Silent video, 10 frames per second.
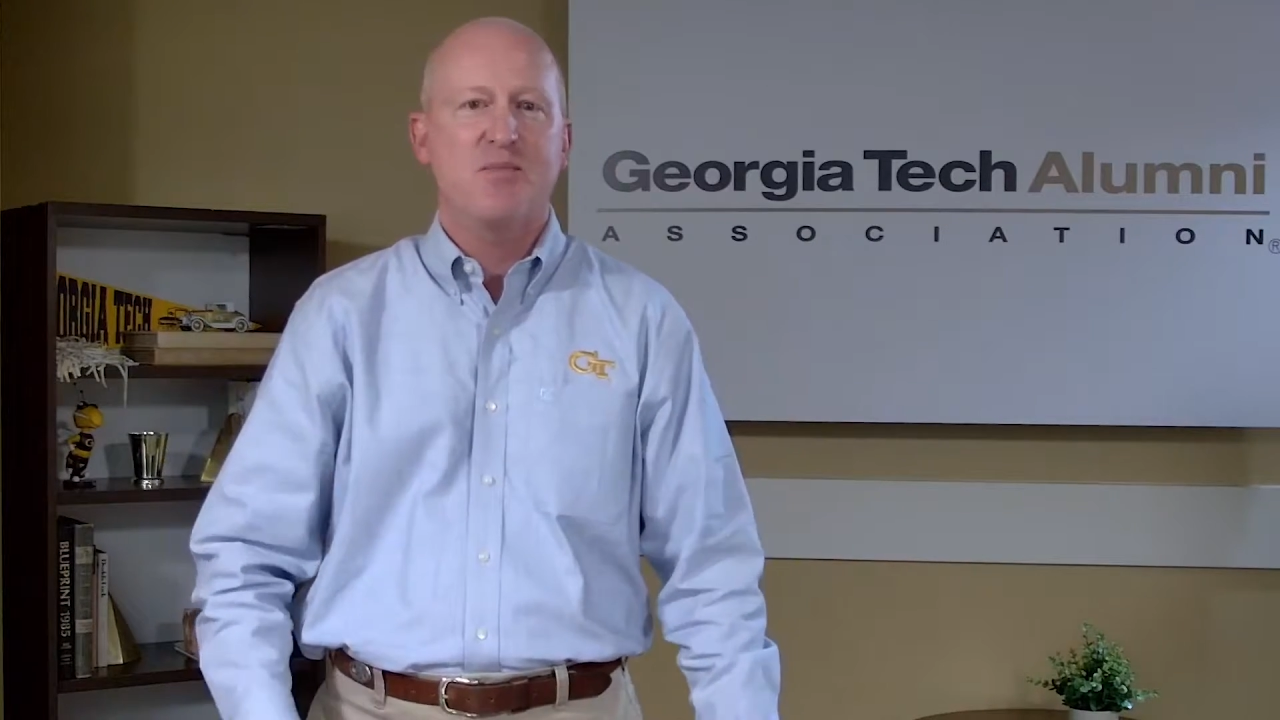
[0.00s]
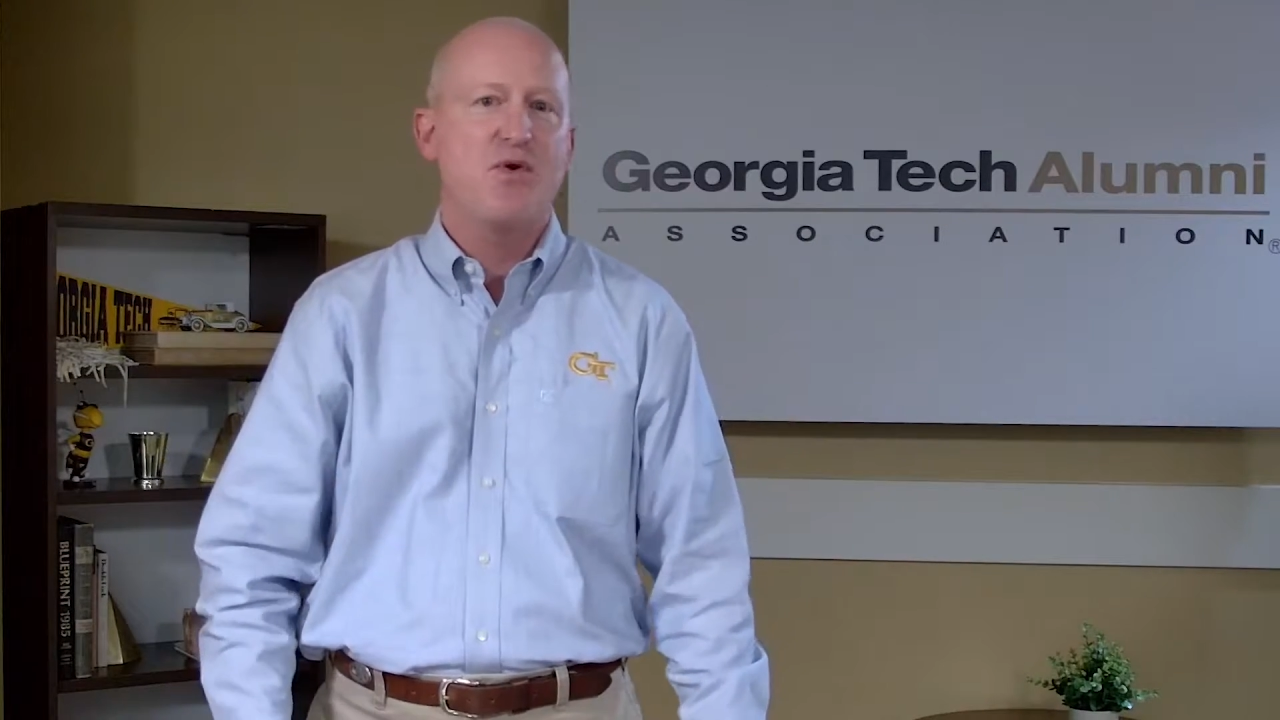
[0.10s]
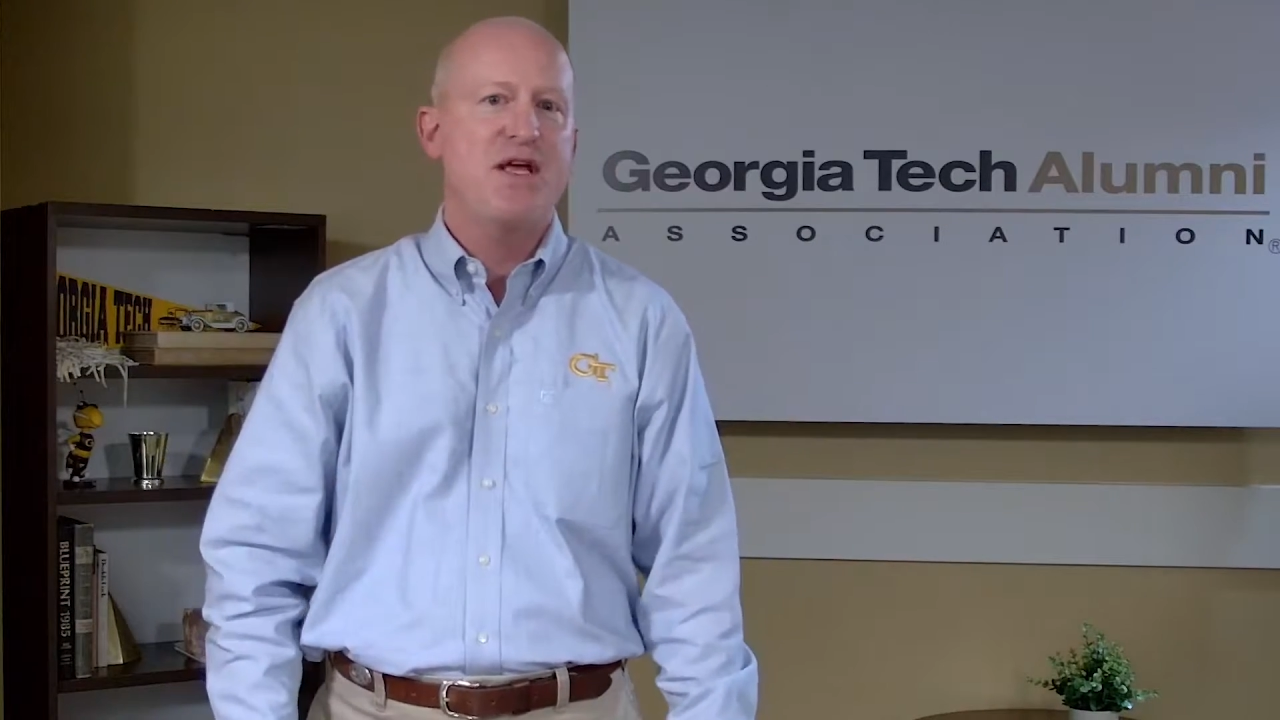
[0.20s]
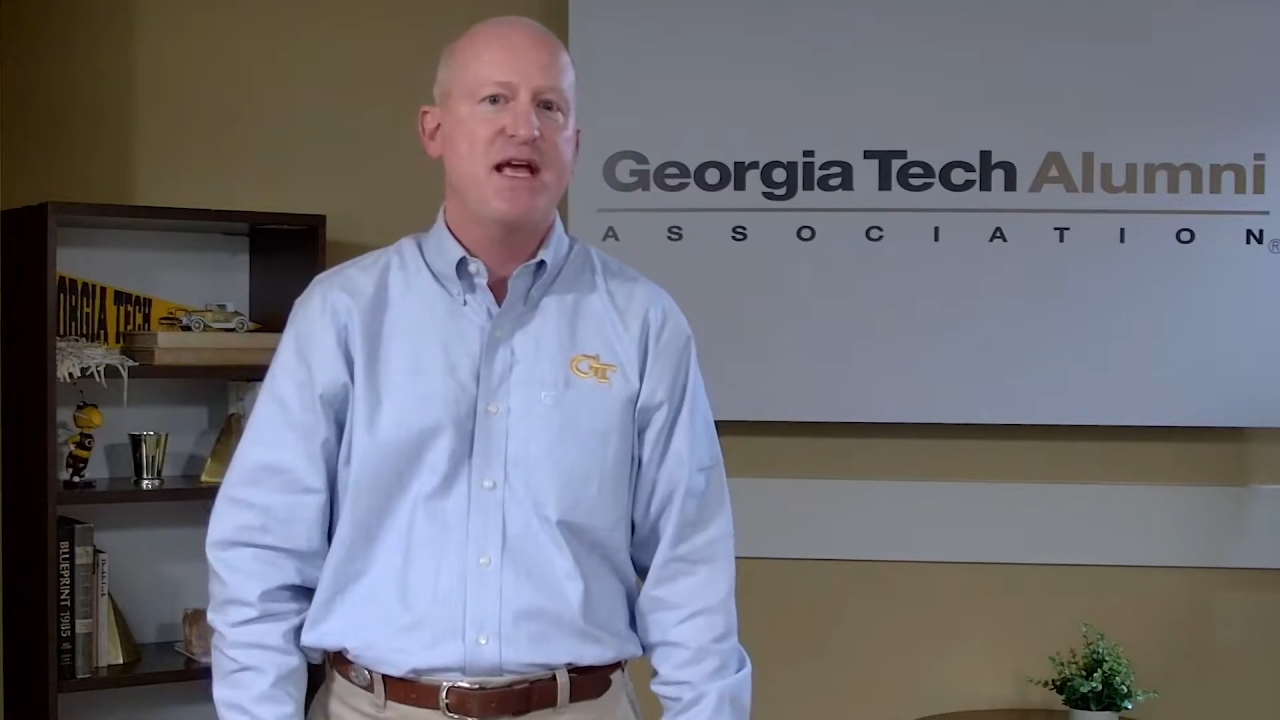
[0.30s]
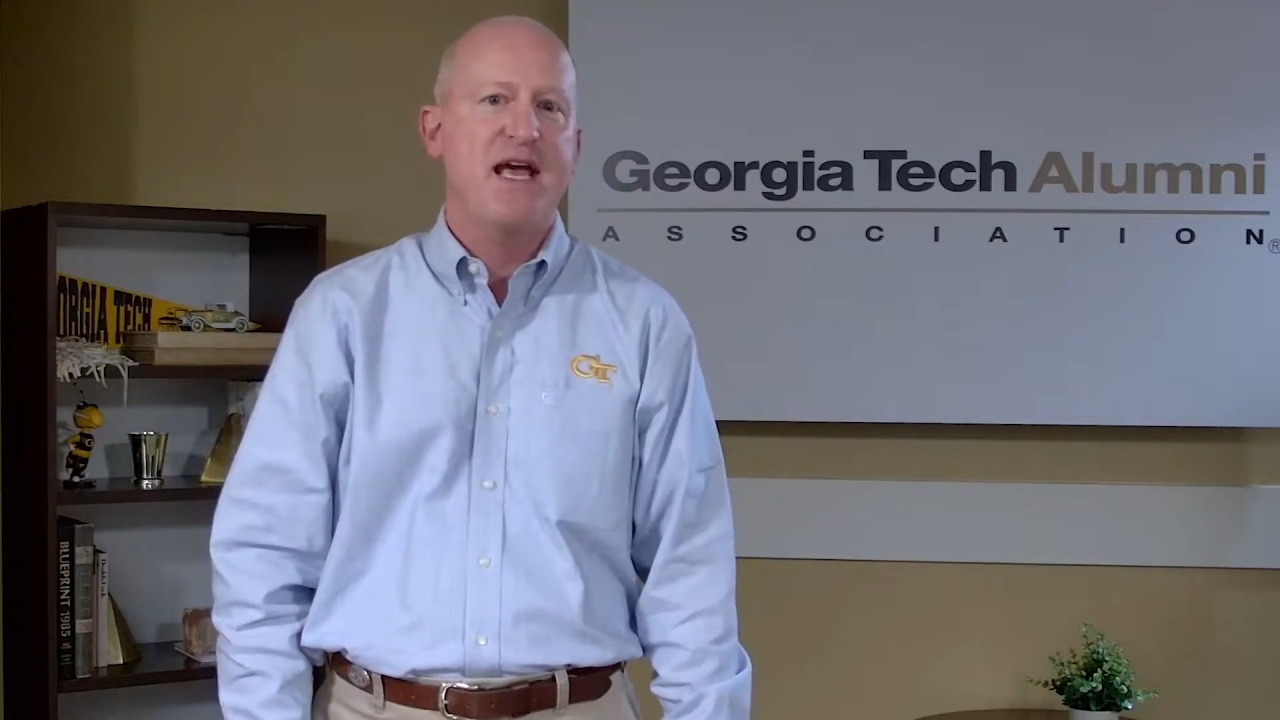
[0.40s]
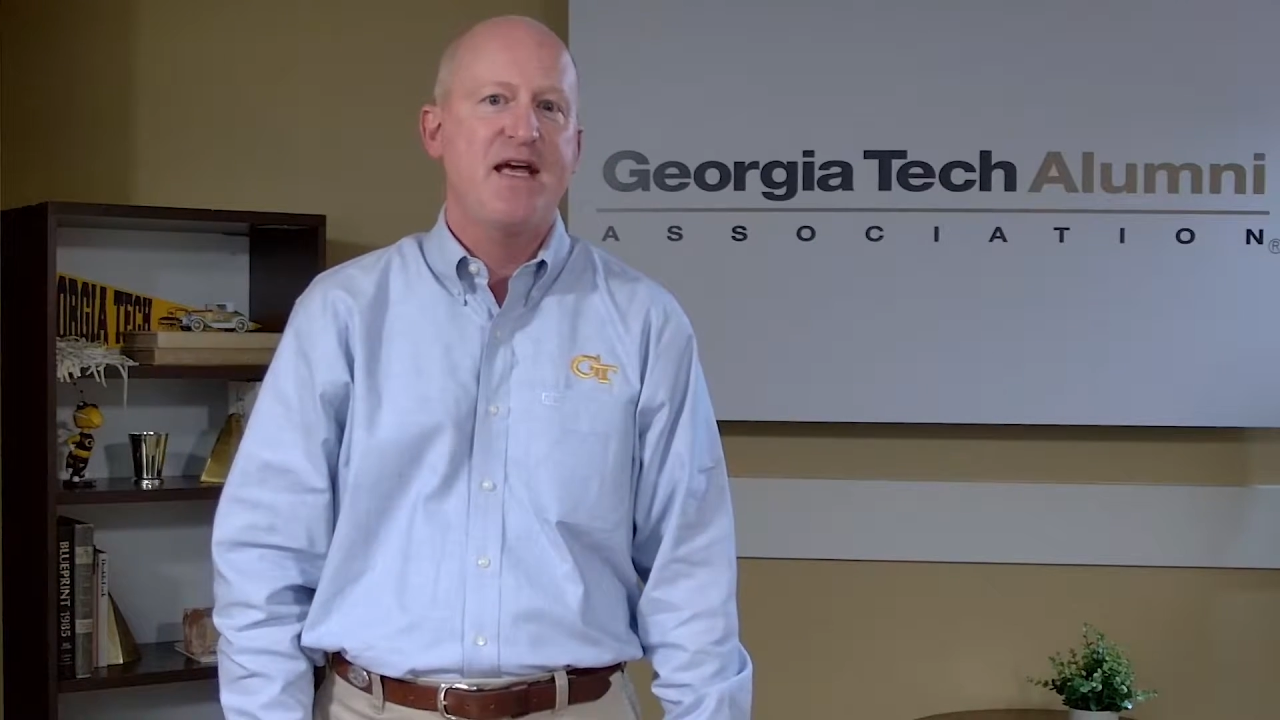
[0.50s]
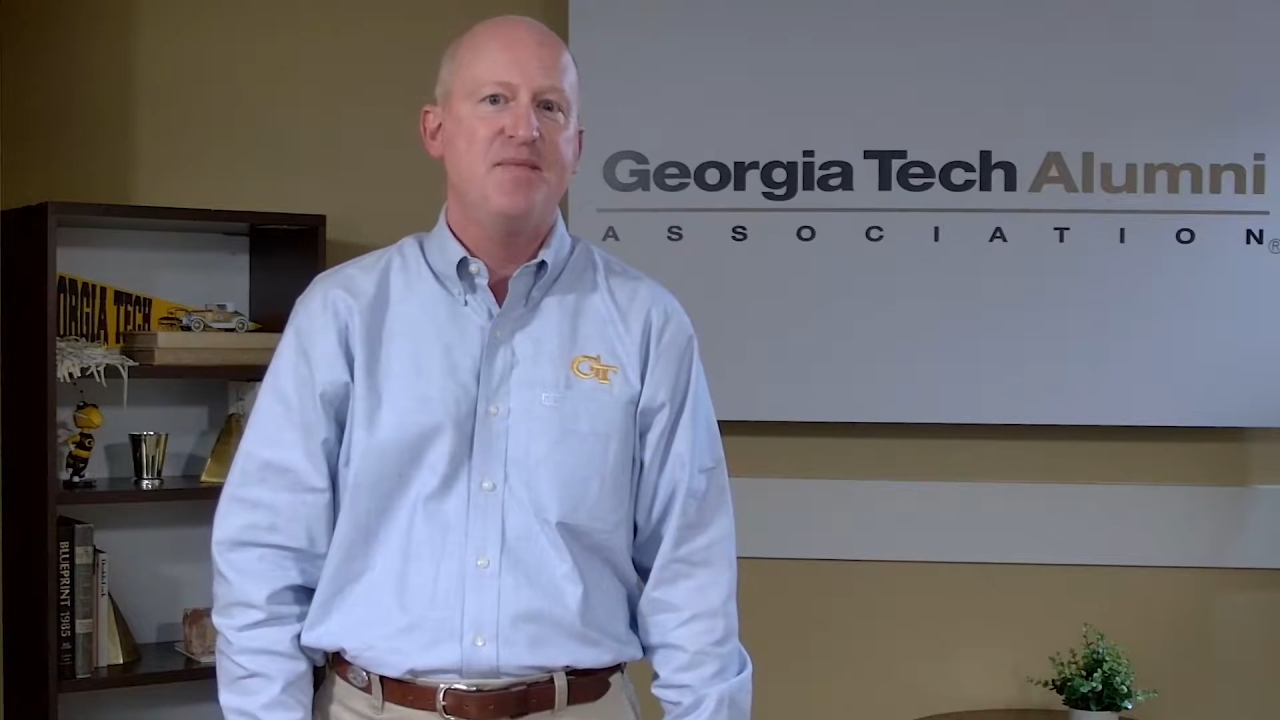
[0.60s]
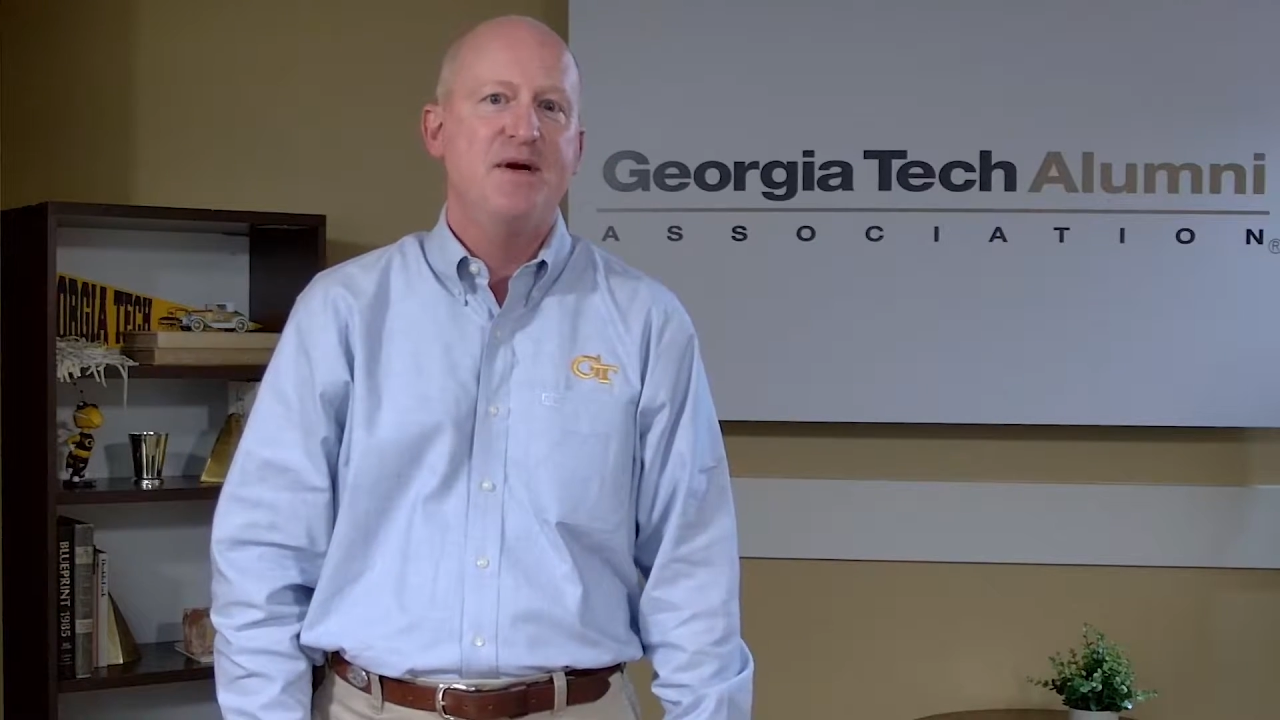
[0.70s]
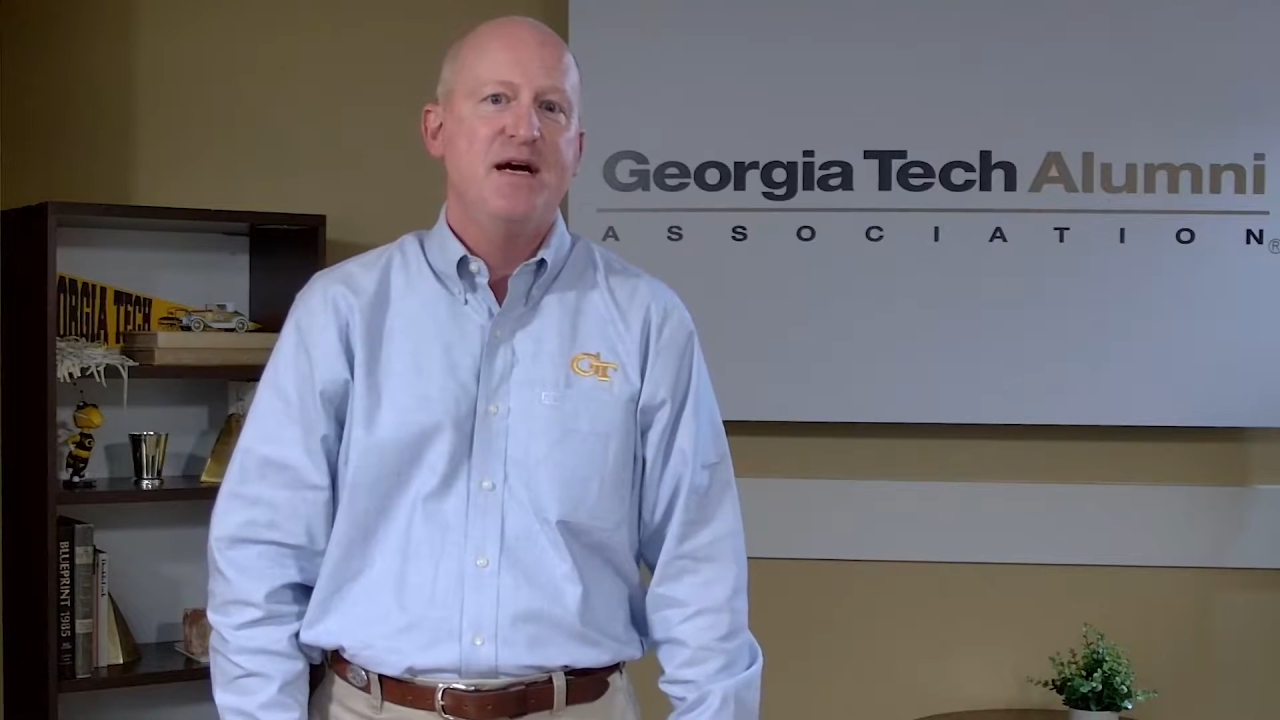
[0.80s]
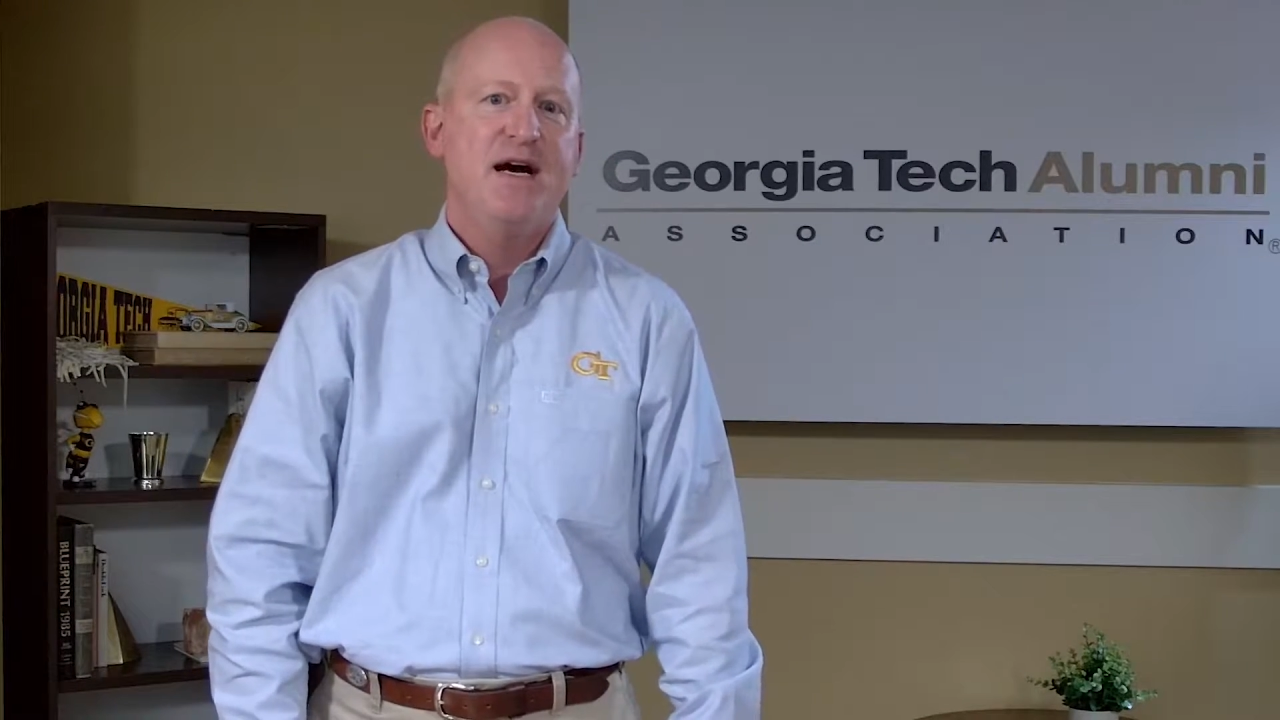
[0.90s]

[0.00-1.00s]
pregame